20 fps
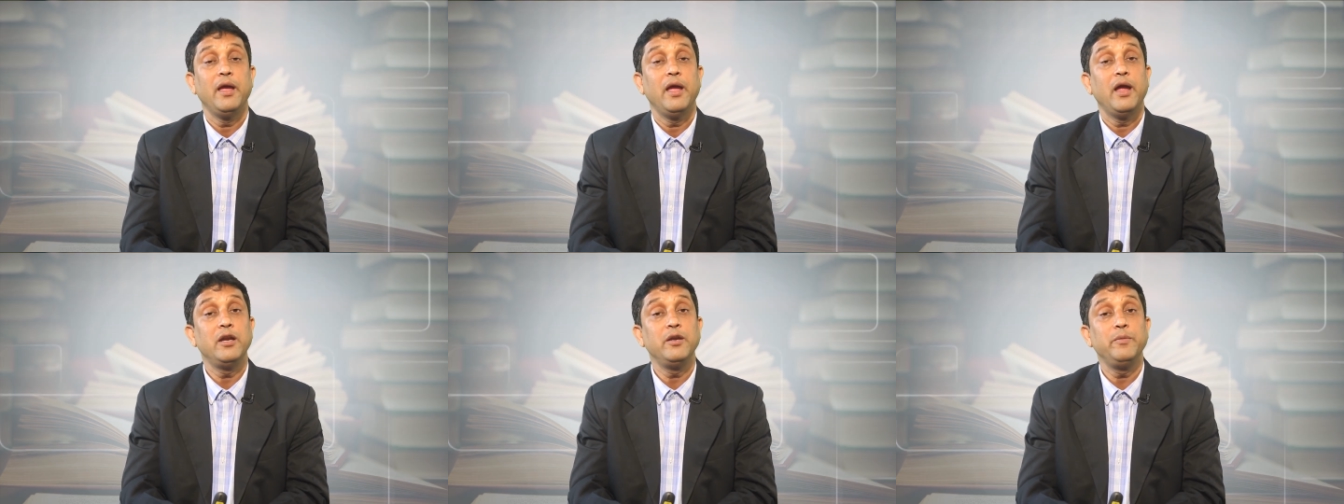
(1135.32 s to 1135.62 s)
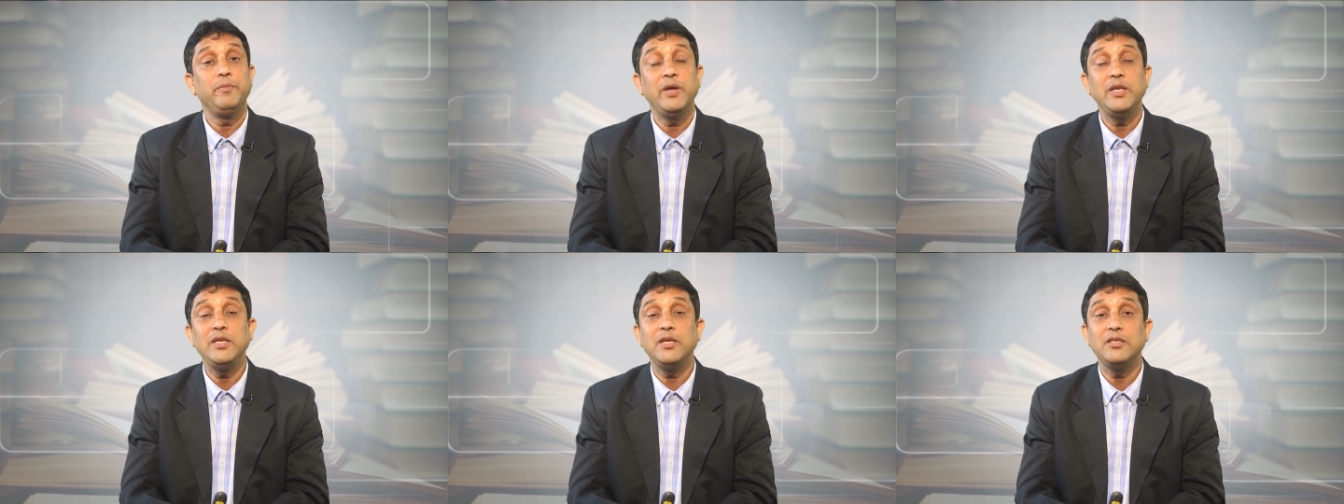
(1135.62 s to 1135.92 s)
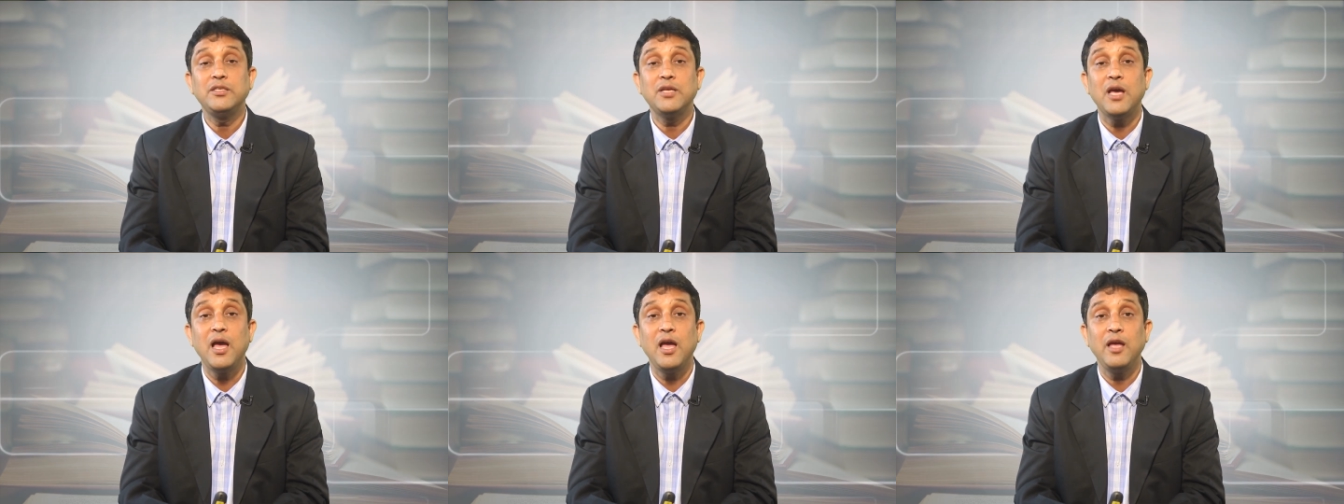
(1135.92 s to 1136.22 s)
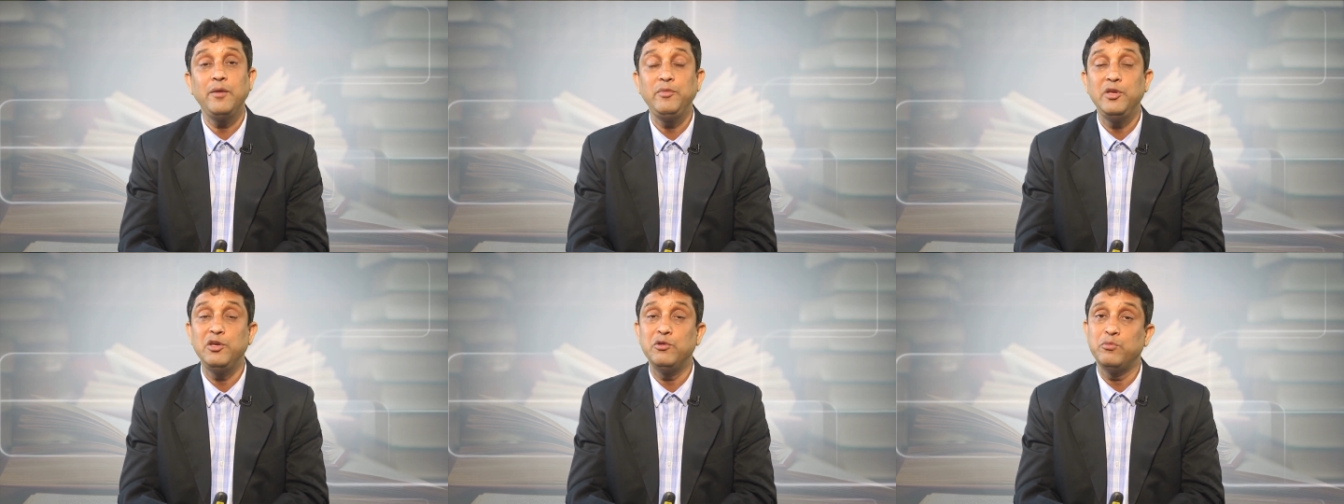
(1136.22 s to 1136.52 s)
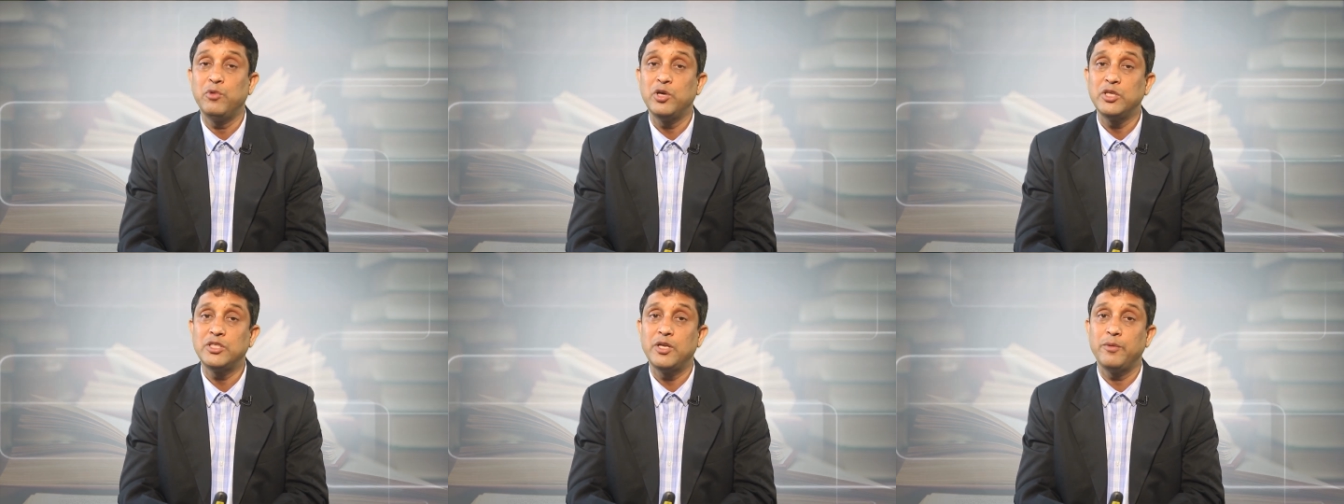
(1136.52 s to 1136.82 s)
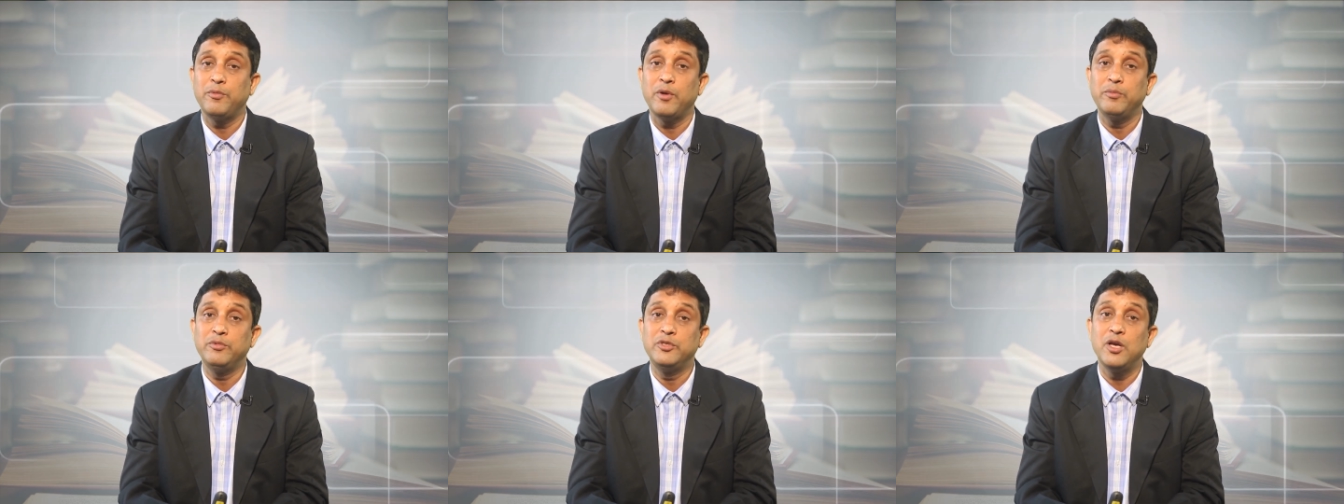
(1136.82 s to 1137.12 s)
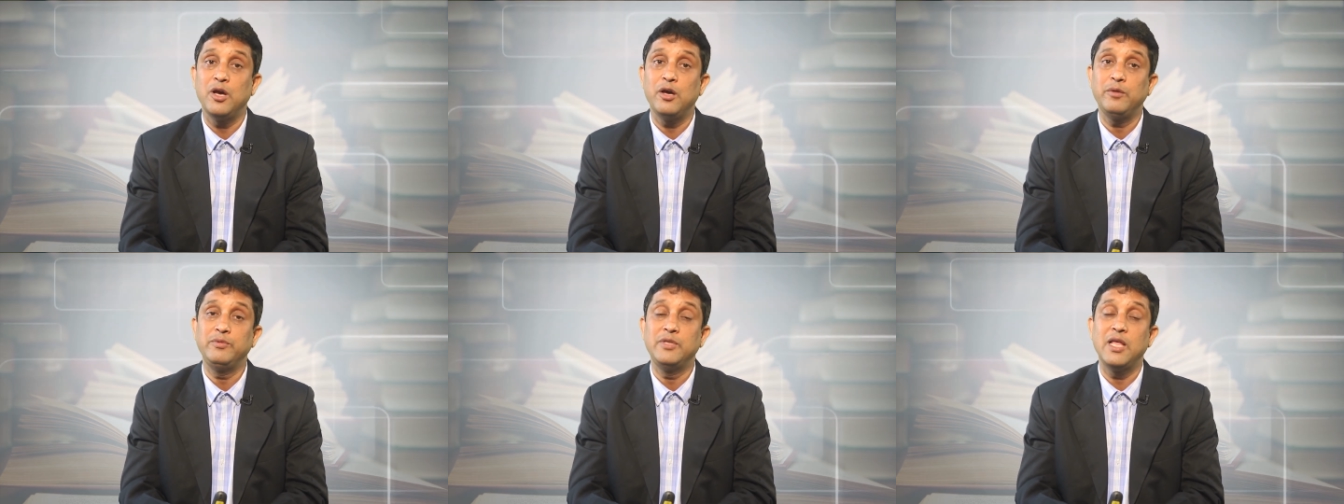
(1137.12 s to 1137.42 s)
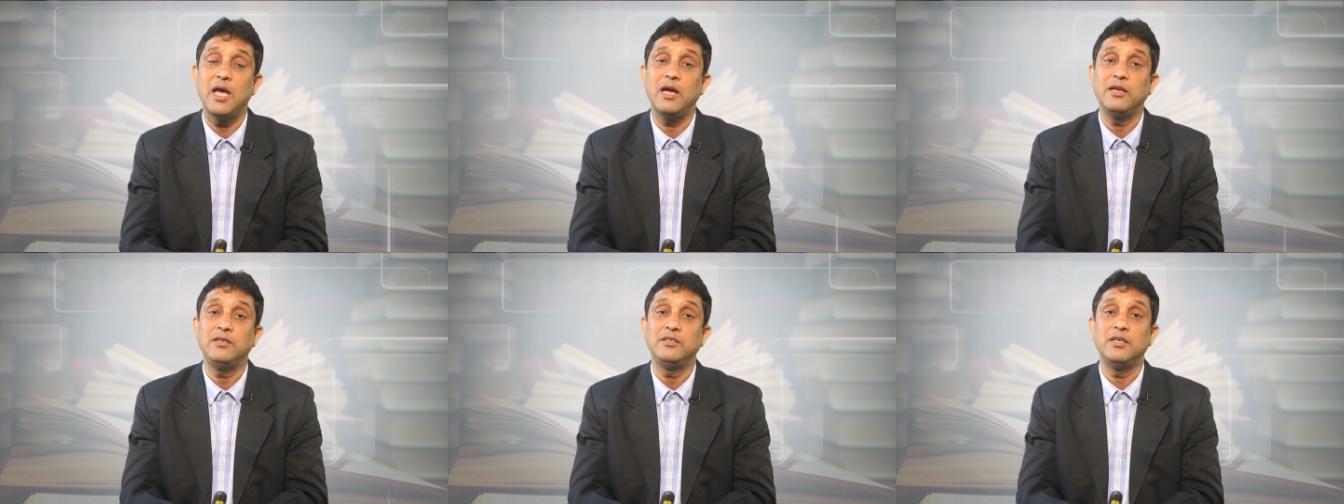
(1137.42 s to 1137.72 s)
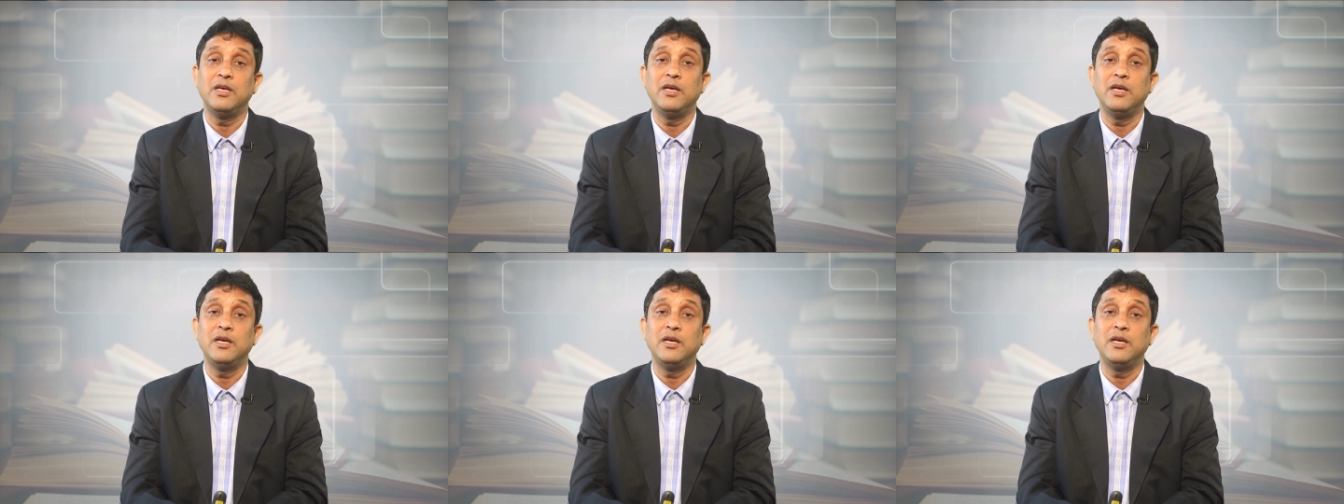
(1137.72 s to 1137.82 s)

And many a time you must have observed that